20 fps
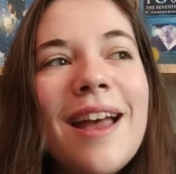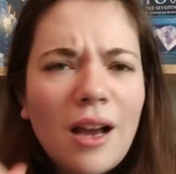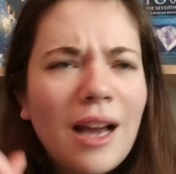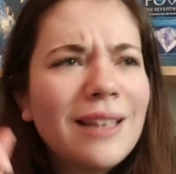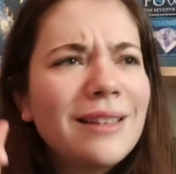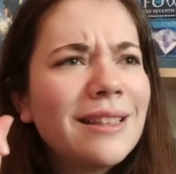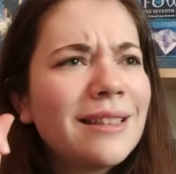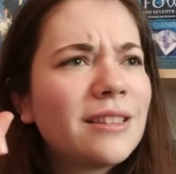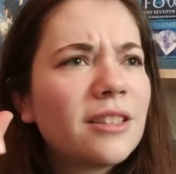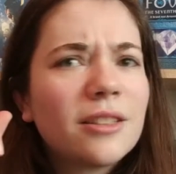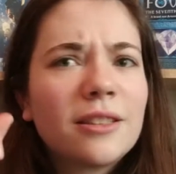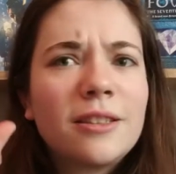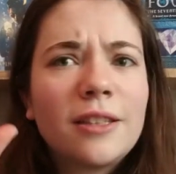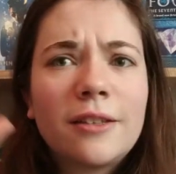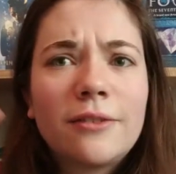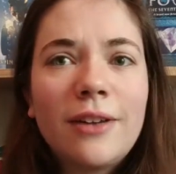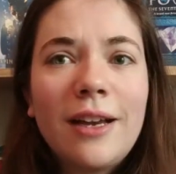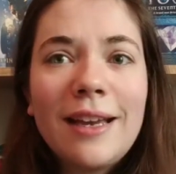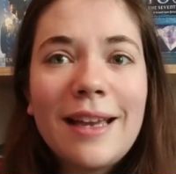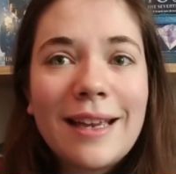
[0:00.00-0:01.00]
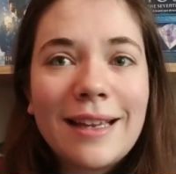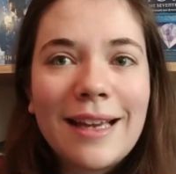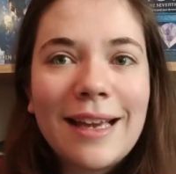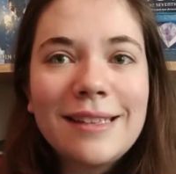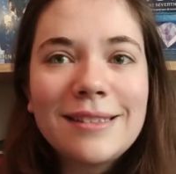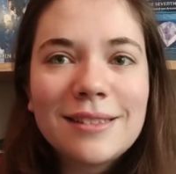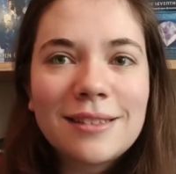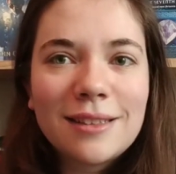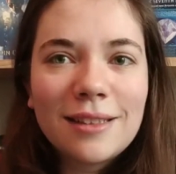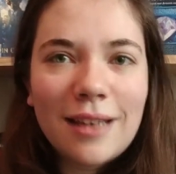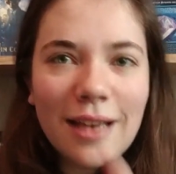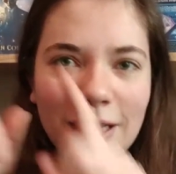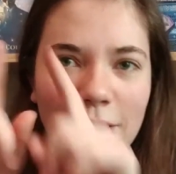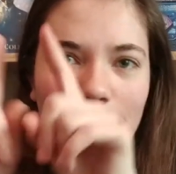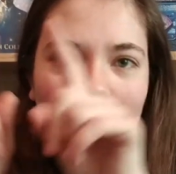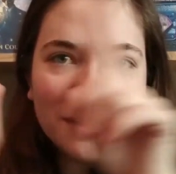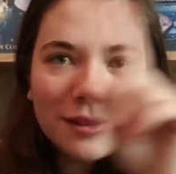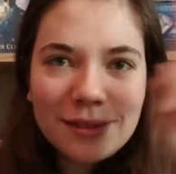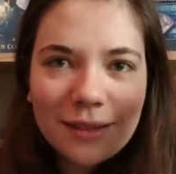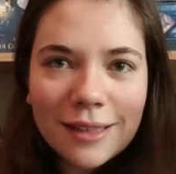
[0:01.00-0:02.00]
I'd like to clarify, in case
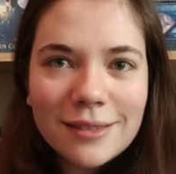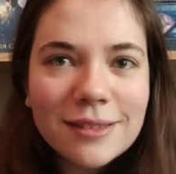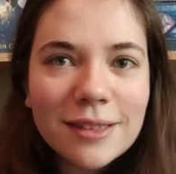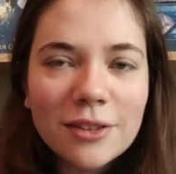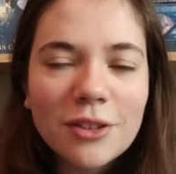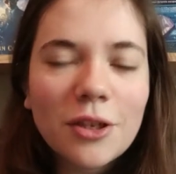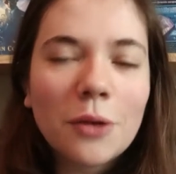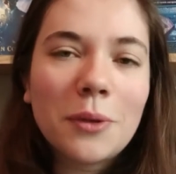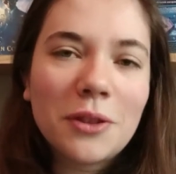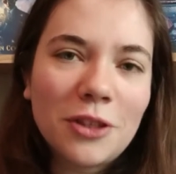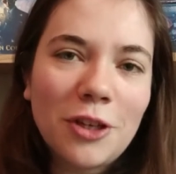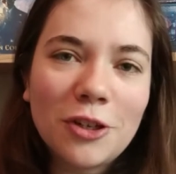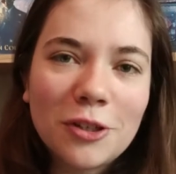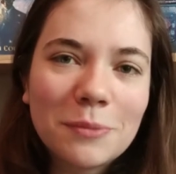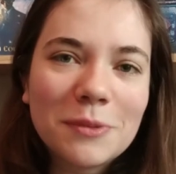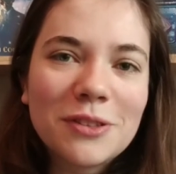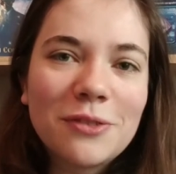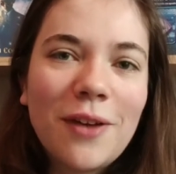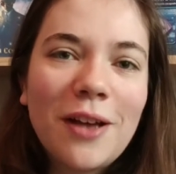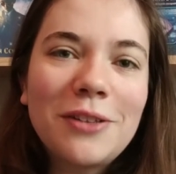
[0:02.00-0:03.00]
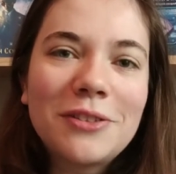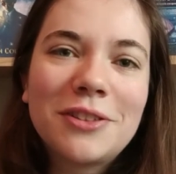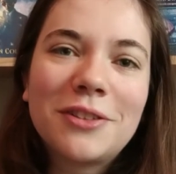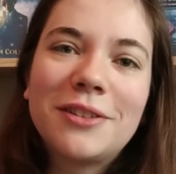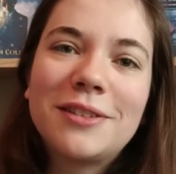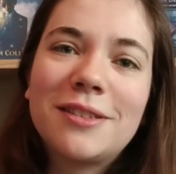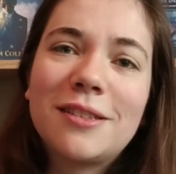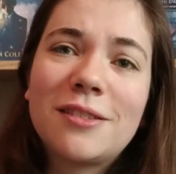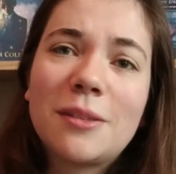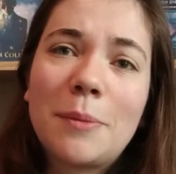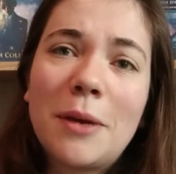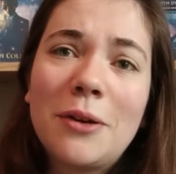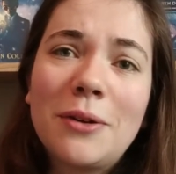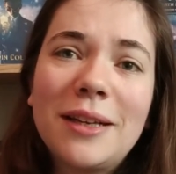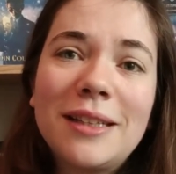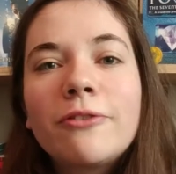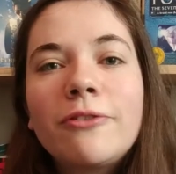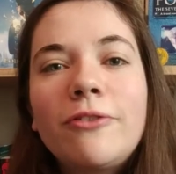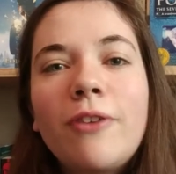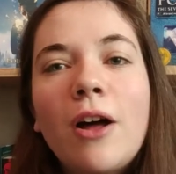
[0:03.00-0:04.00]
anyone doesn't know what the Artemis Fowl series is about,
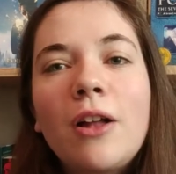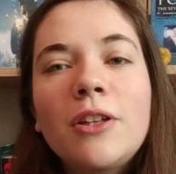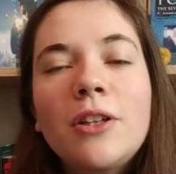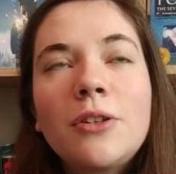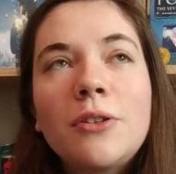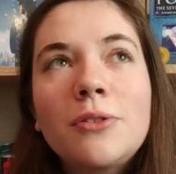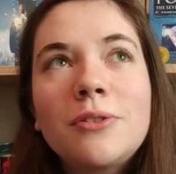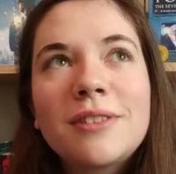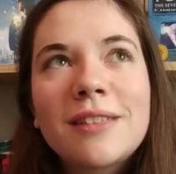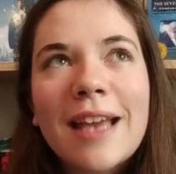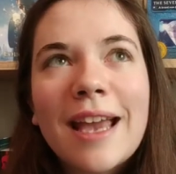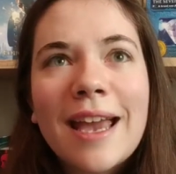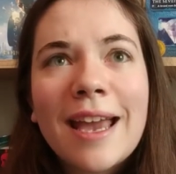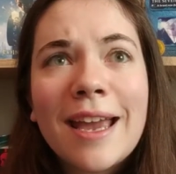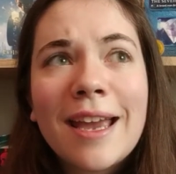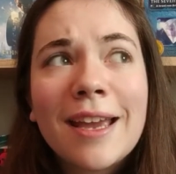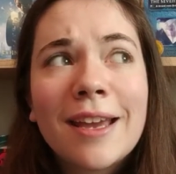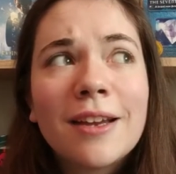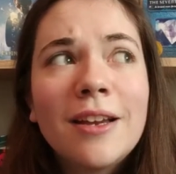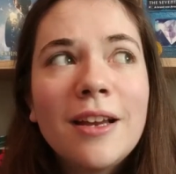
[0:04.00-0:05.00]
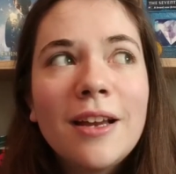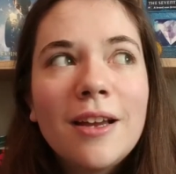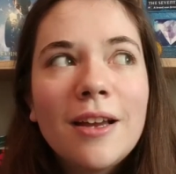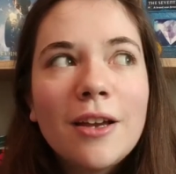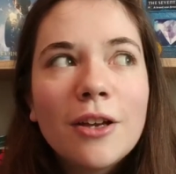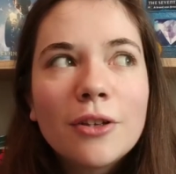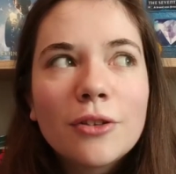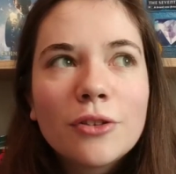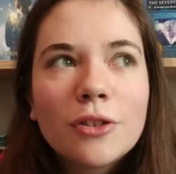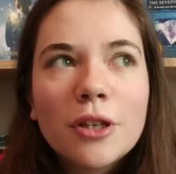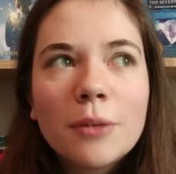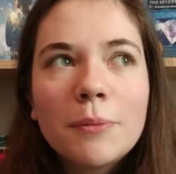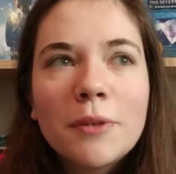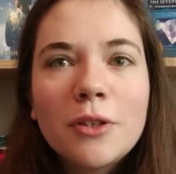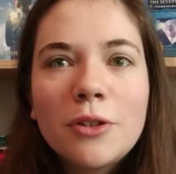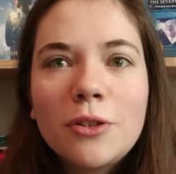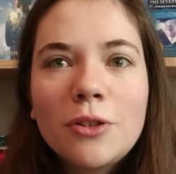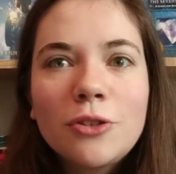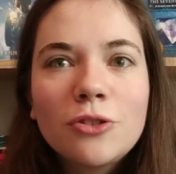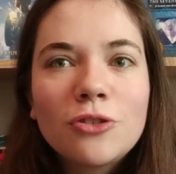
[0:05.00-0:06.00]
it follows a
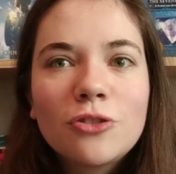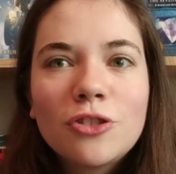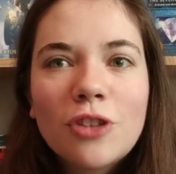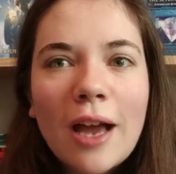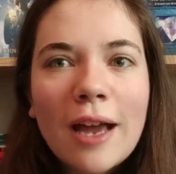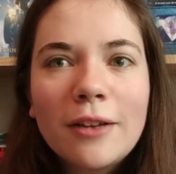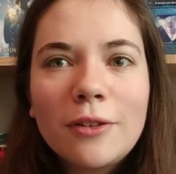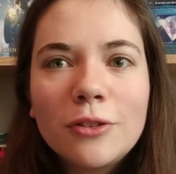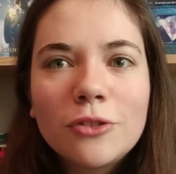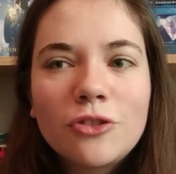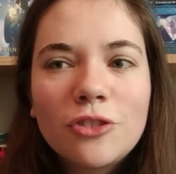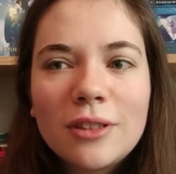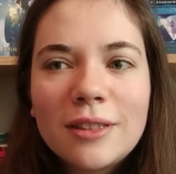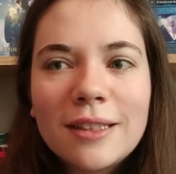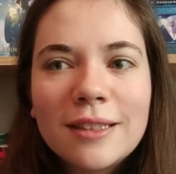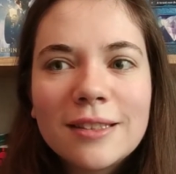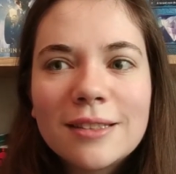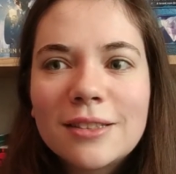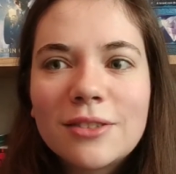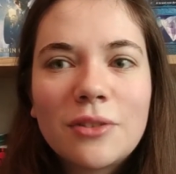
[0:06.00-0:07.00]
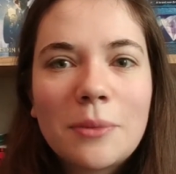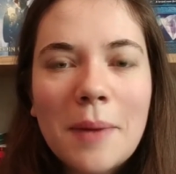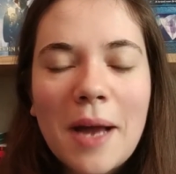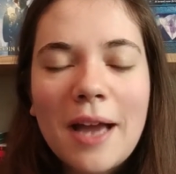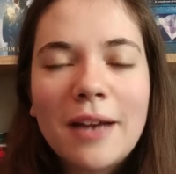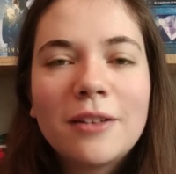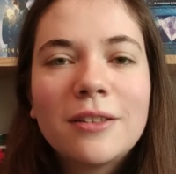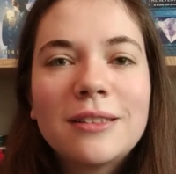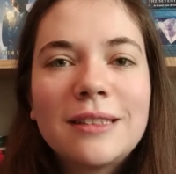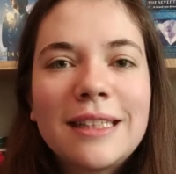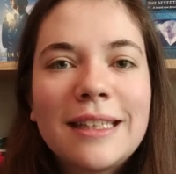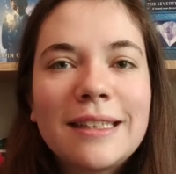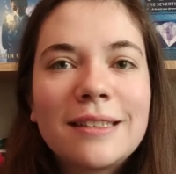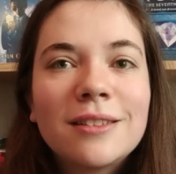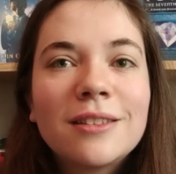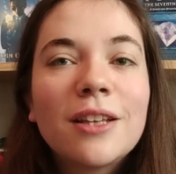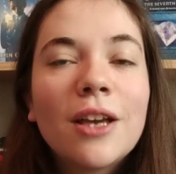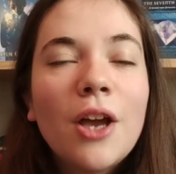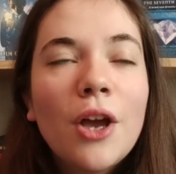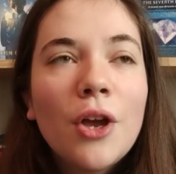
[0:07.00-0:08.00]
criminal child genius from
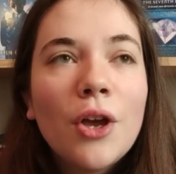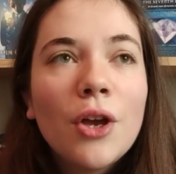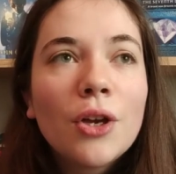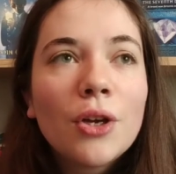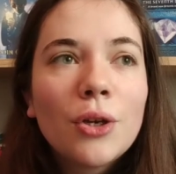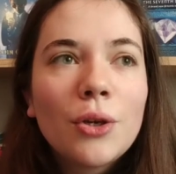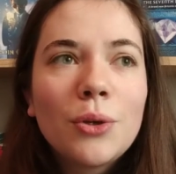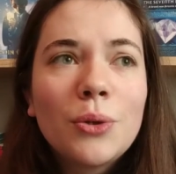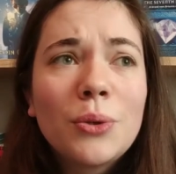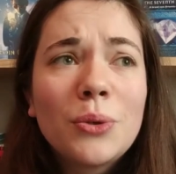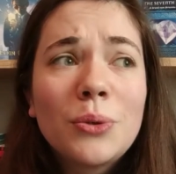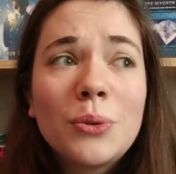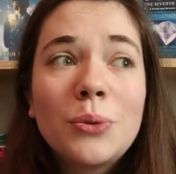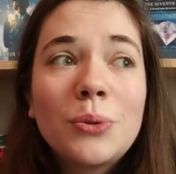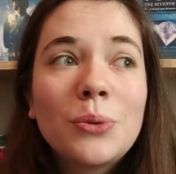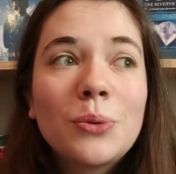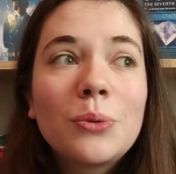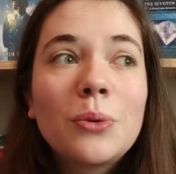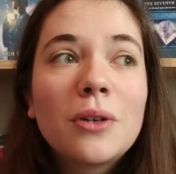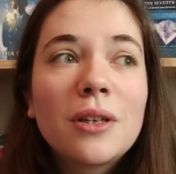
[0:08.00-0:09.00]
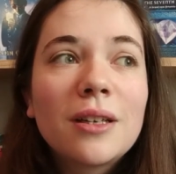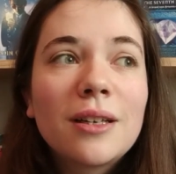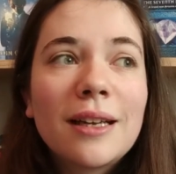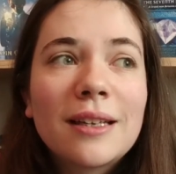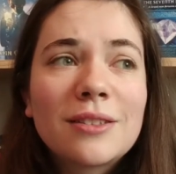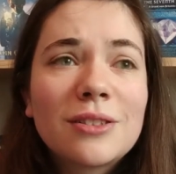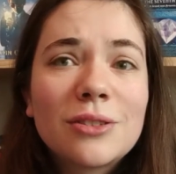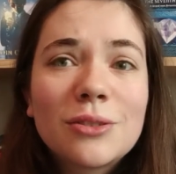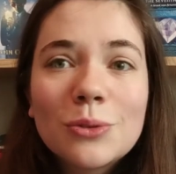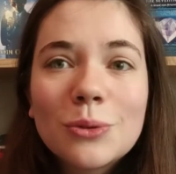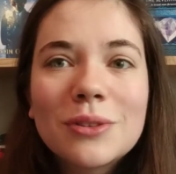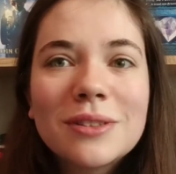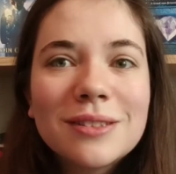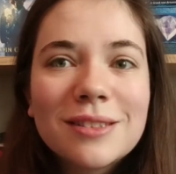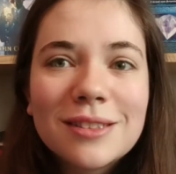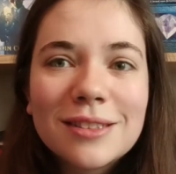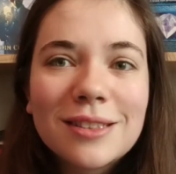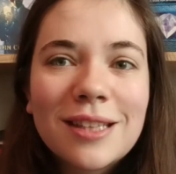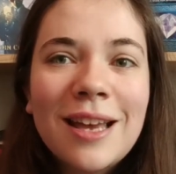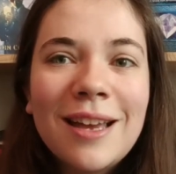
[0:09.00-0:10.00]
Ireland who
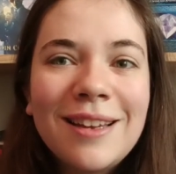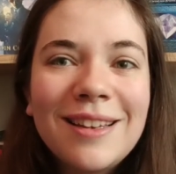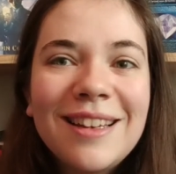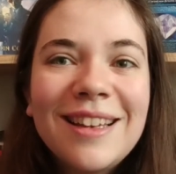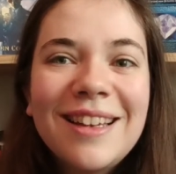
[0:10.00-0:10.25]
extorts